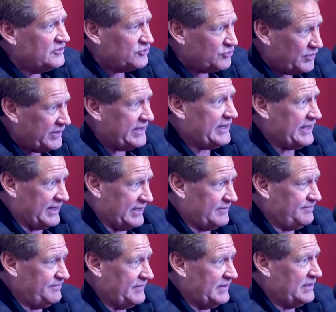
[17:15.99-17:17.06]
28,
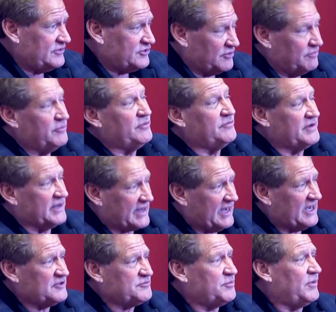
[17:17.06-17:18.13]
to move to
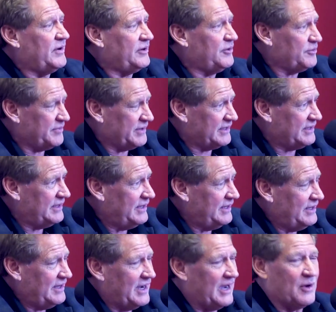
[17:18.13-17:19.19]
Casp, Wyoming,
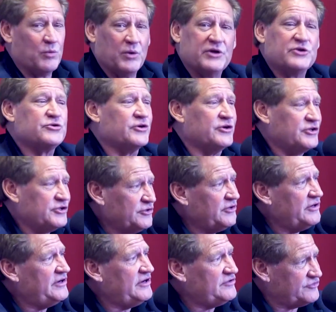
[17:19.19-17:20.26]
I went to a
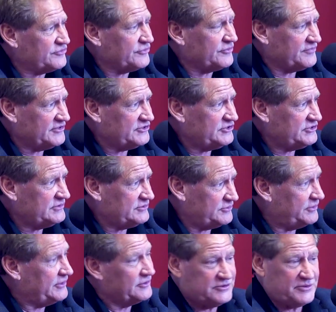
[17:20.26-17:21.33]
unity service.
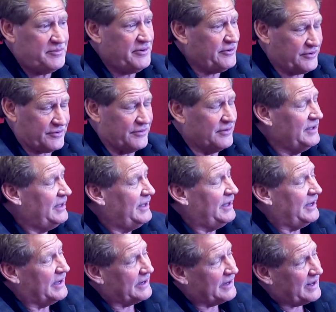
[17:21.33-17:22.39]
So here's a miracle.
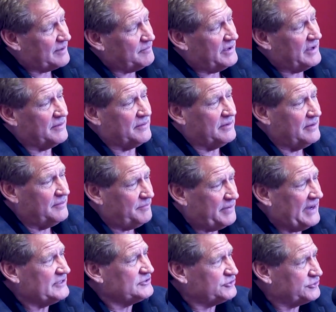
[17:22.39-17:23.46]
And I met
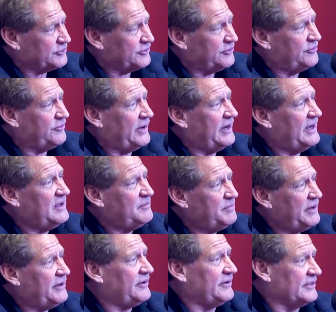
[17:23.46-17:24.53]
Pastor Greg
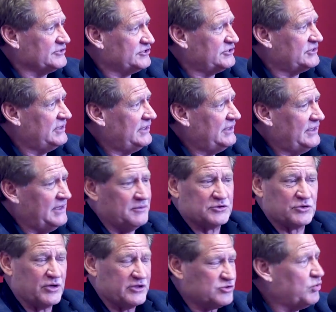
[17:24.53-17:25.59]
Paris. He
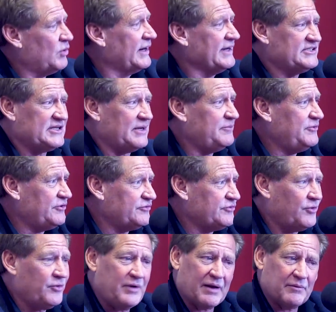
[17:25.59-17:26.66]
was only 27 years
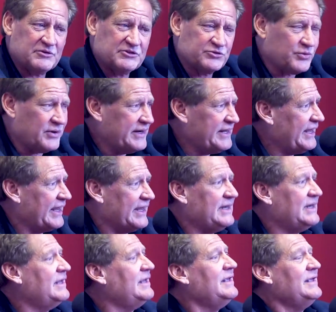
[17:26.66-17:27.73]
old, I was
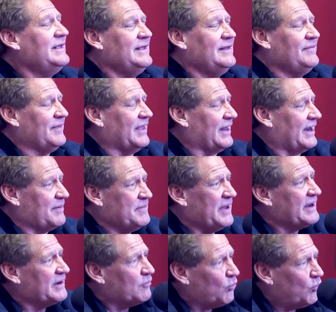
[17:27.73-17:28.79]
28. And I
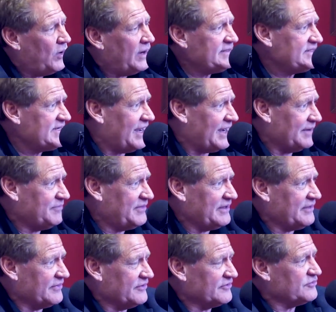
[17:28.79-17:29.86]
met him one time.
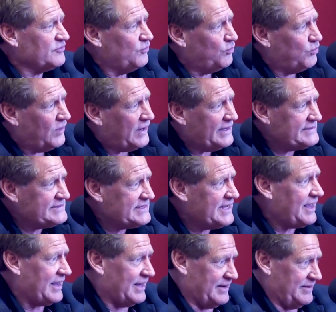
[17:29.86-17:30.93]
Think of this one
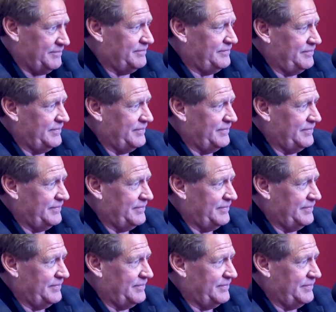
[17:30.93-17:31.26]
time,